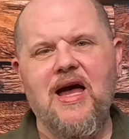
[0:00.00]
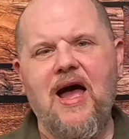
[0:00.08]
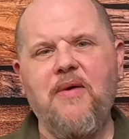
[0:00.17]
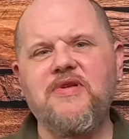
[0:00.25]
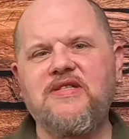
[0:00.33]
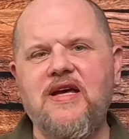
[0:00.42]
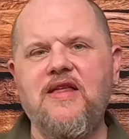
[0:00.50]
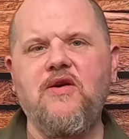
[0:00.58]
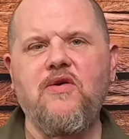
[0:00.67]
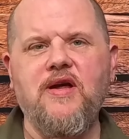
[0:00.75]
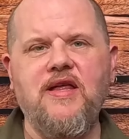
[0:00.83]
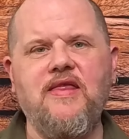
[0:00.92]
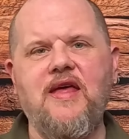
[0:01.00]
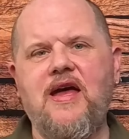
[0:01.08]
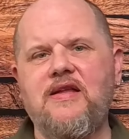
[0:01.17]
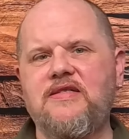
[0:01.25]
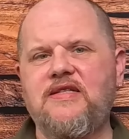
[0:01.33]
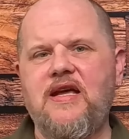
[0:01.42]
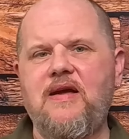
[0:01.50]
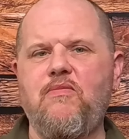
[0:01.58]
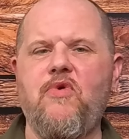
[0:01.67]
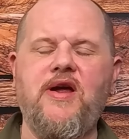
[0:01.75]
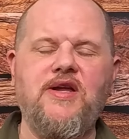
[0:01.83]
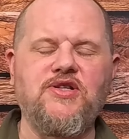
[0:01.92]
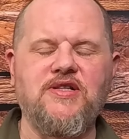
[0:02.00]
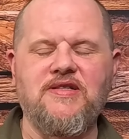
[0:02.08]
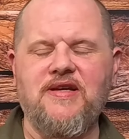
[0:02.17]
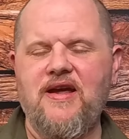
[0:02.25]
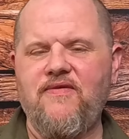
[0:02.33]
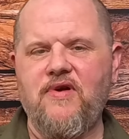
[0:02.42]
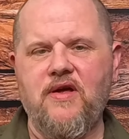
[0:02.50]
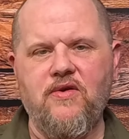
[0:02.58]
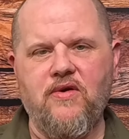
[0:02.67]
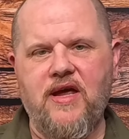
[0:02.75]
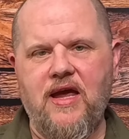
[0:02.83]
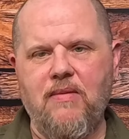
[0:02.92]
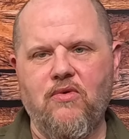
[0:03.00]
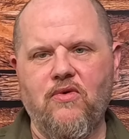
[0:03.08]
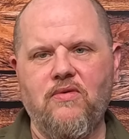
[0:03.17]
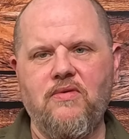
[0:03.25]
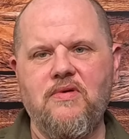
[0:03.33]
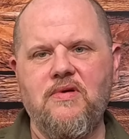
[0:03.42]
I would say they're in that same range as every other cable.